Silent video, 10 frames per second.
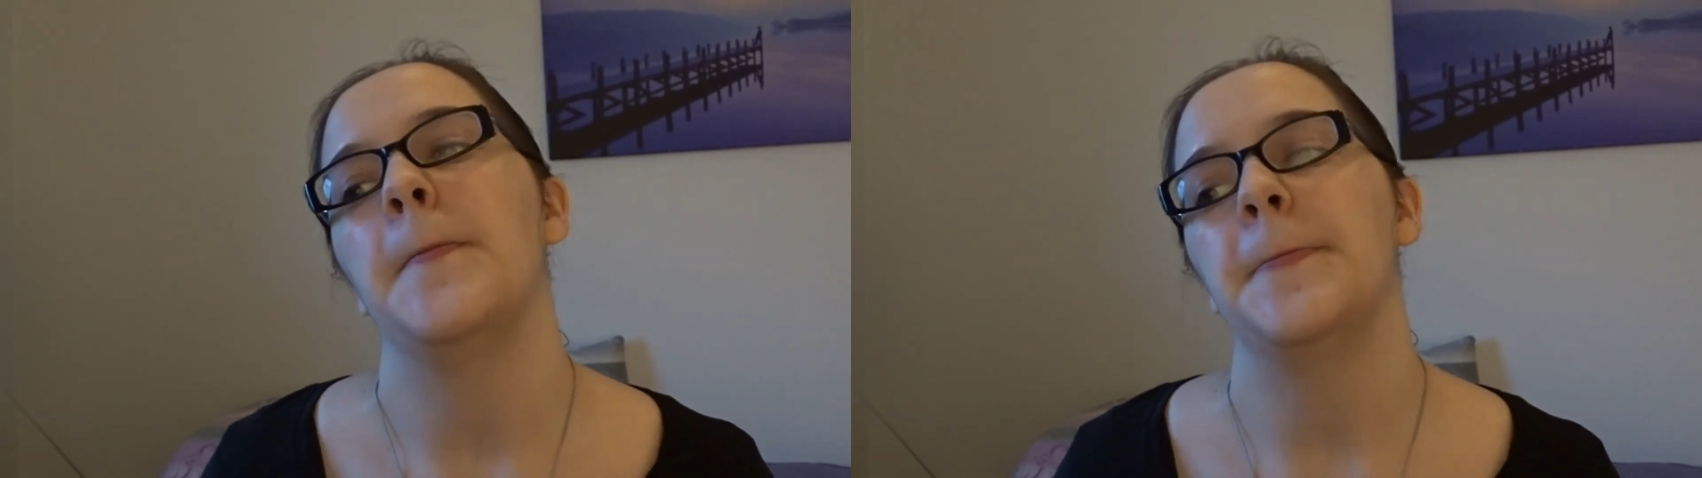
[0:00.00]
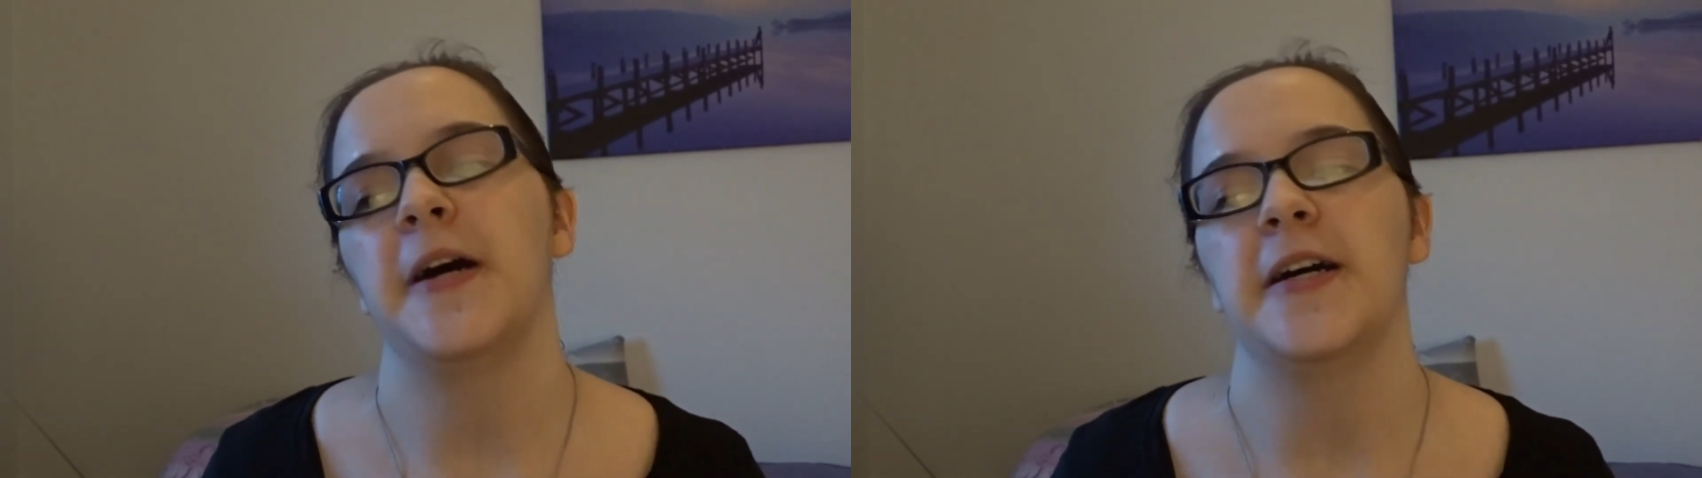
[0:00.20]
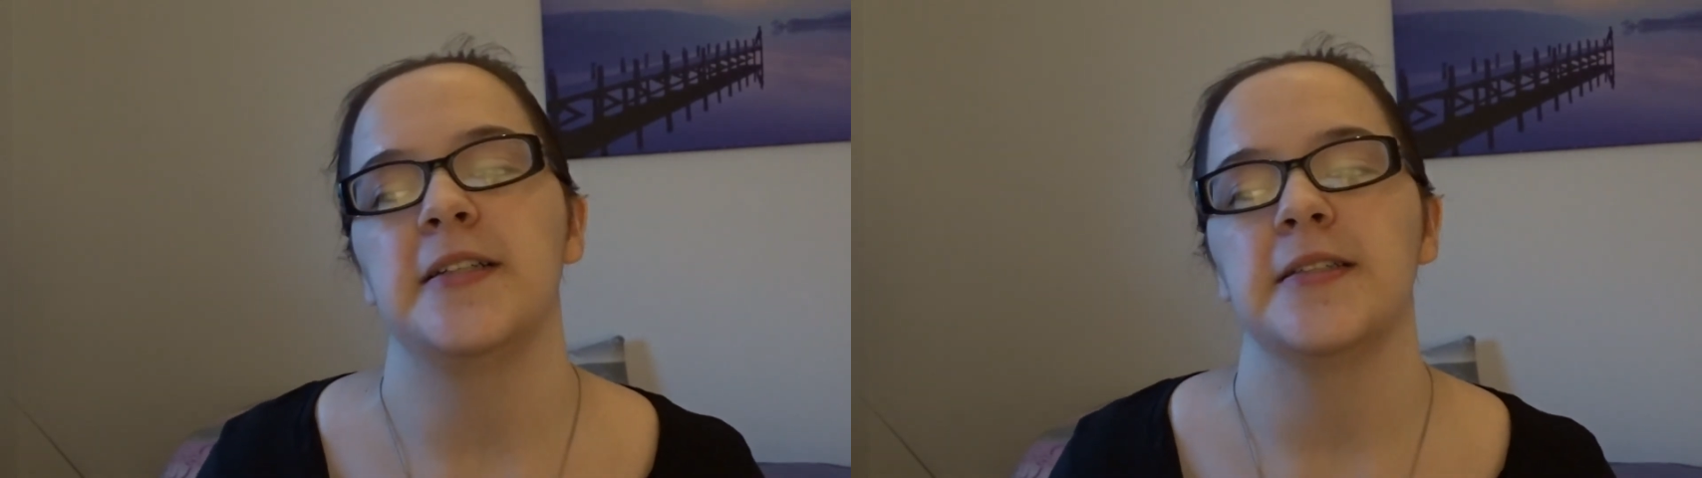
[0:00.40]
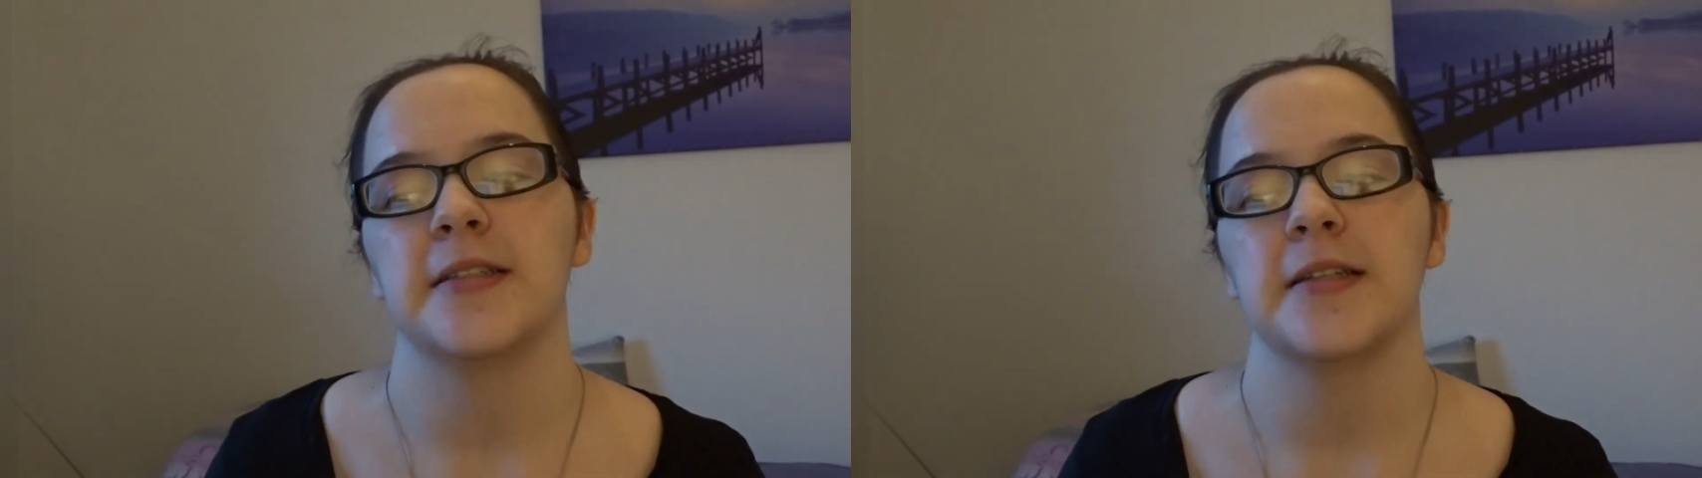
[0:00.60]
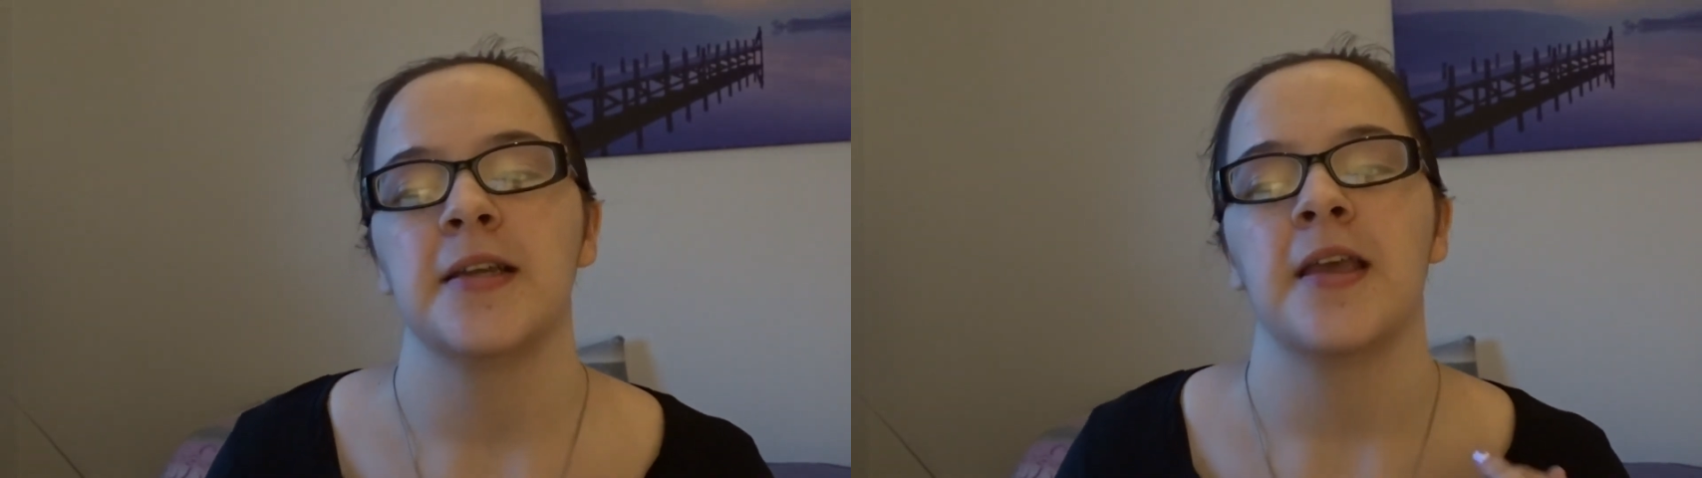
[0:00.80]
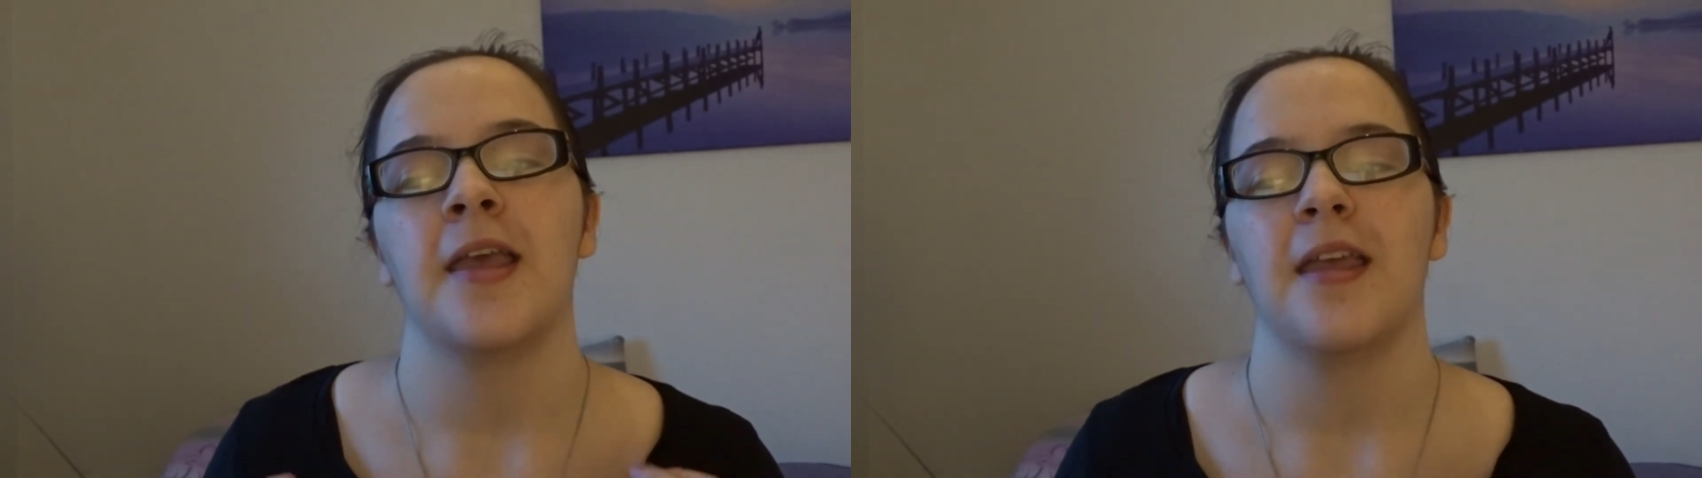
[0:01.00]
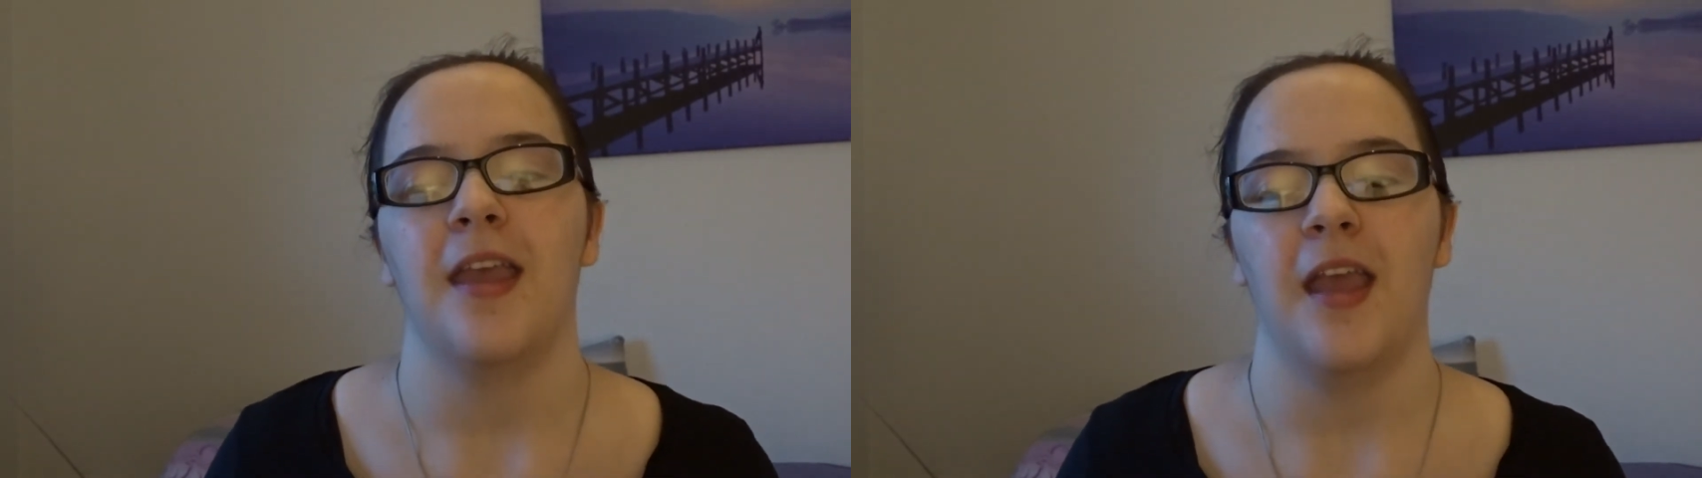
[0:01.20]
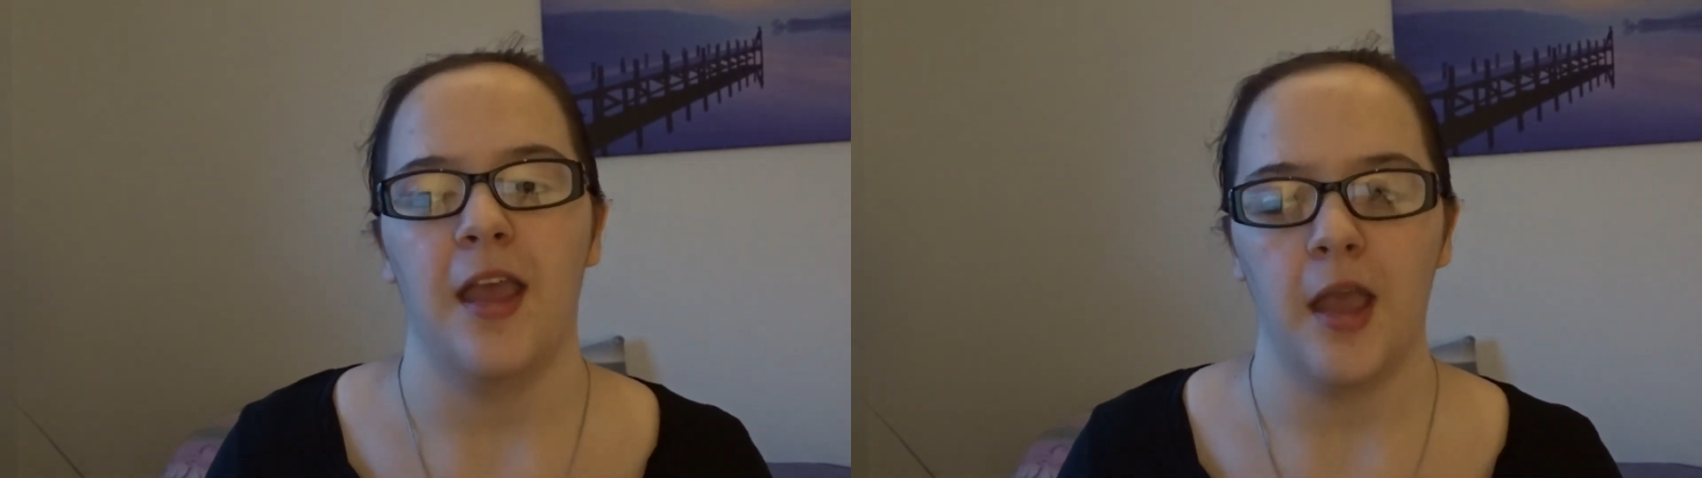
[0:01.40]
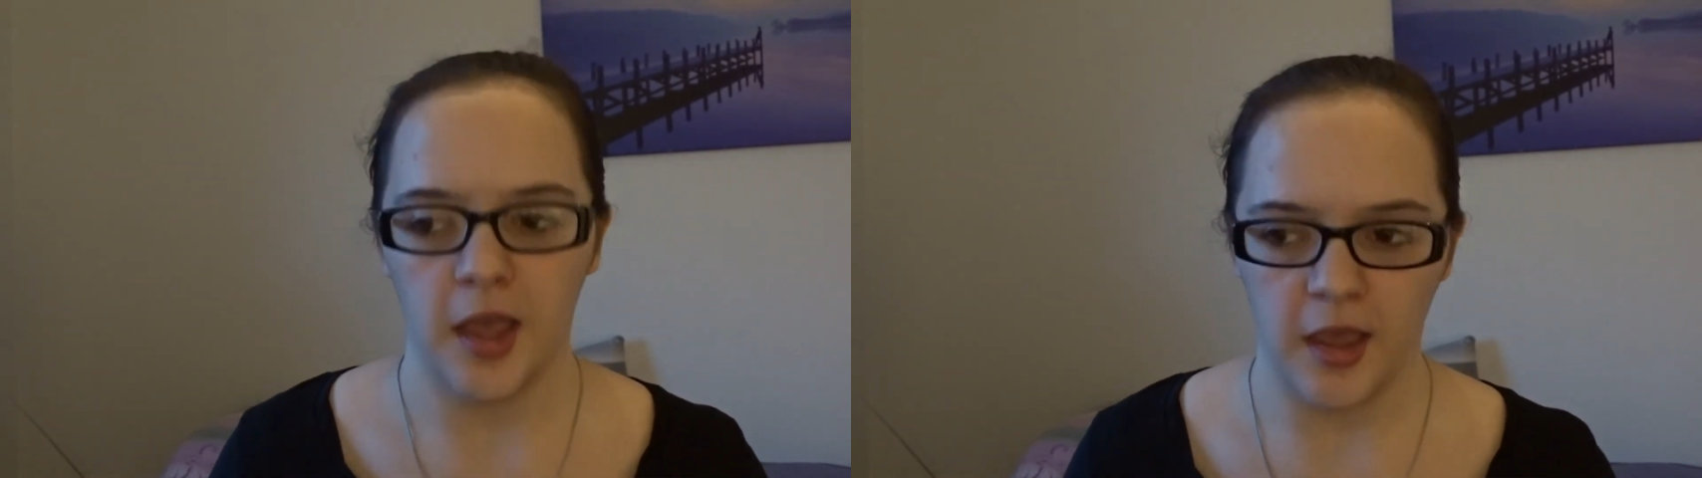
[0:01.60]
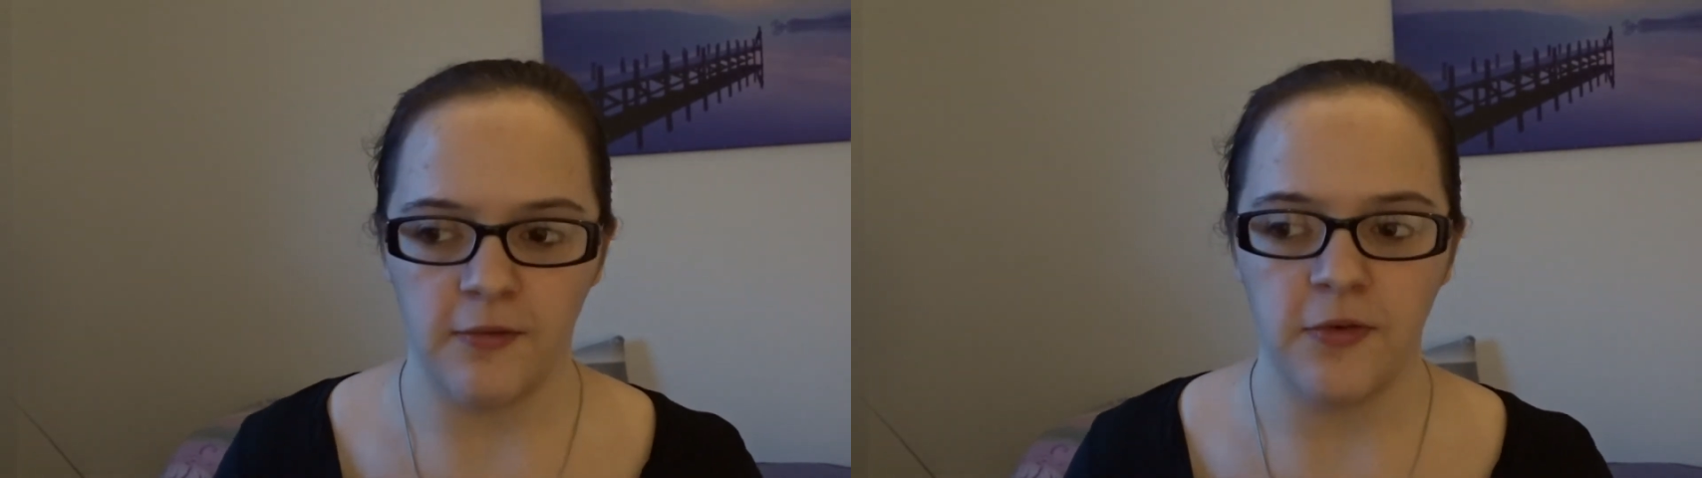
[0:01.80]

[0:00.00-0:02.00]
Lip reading: But if